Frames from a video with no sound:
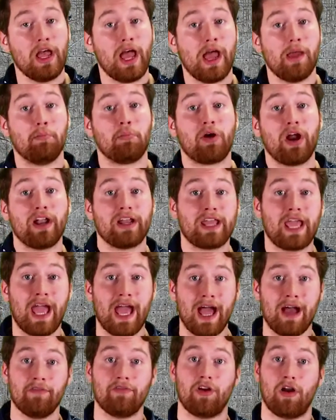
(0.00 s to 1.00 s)
and Brett
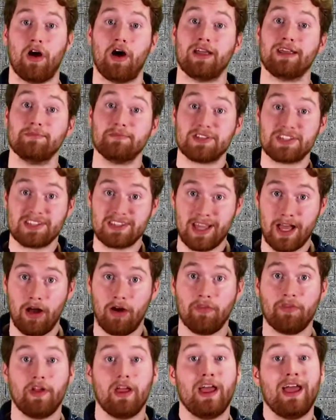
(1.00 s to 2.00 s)
Kavanaugh
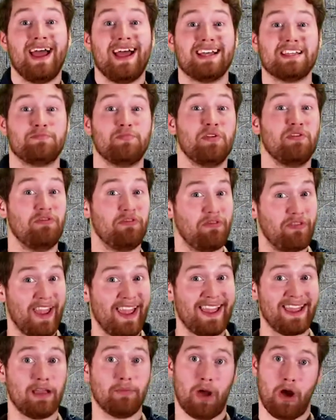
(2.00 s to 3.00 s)
himself has been
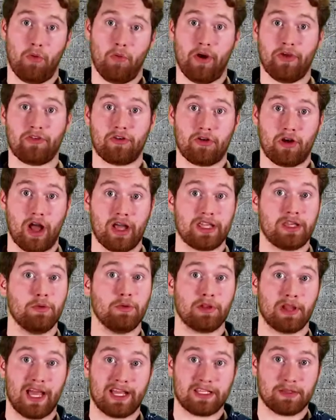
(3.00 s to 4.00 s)
vague about whether or not he
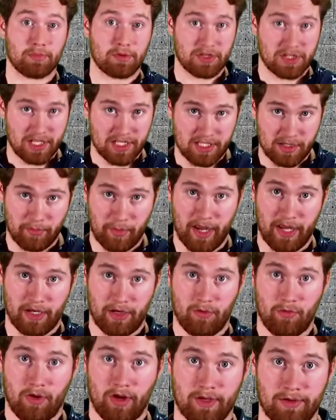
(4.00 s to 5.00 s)
would like to participate
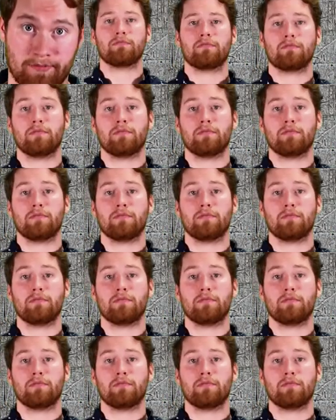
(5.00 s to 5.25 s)
in one.